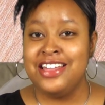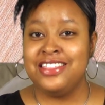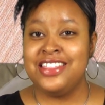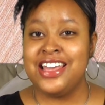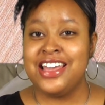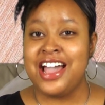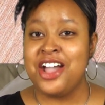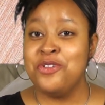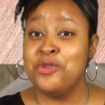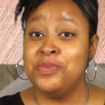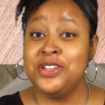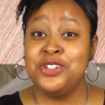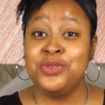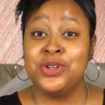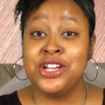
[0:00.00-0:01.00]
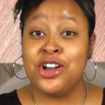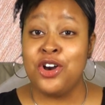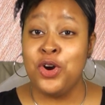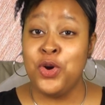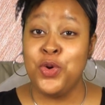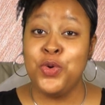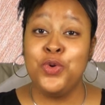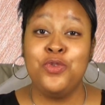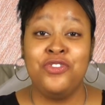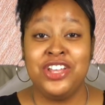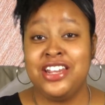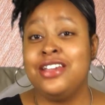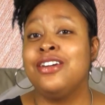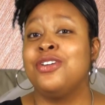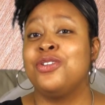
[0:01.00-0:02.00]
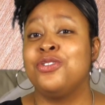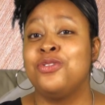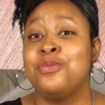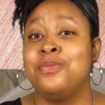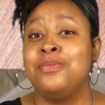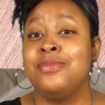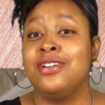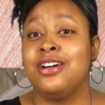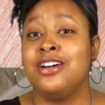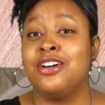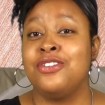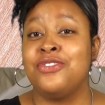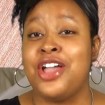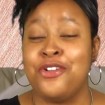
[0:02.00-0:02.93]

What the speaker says: that I will be doing a whole video of